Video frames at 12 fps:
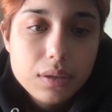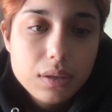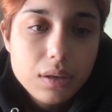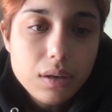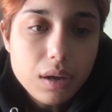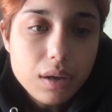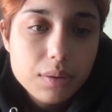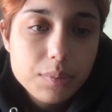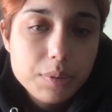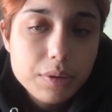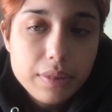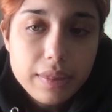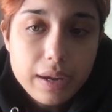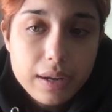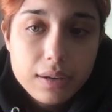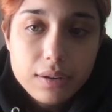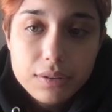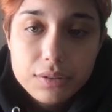not put
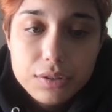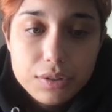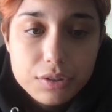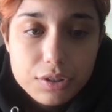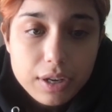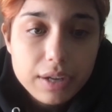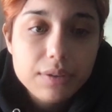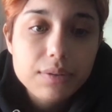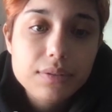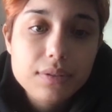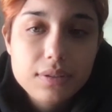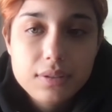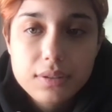that onto your child.